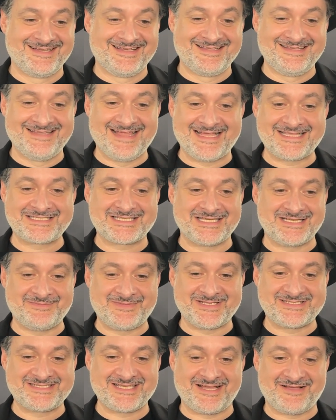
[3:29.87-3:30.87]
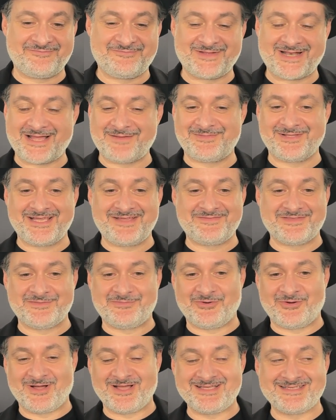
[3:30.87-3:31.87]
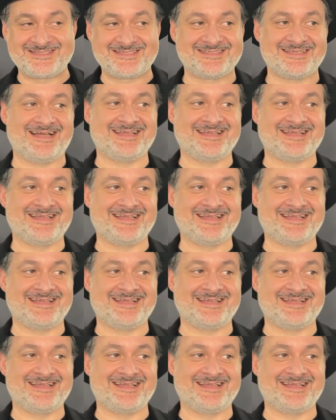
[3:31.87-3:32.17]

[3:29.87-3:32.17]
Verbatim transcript: That's going to be tough, but I believe in the boys.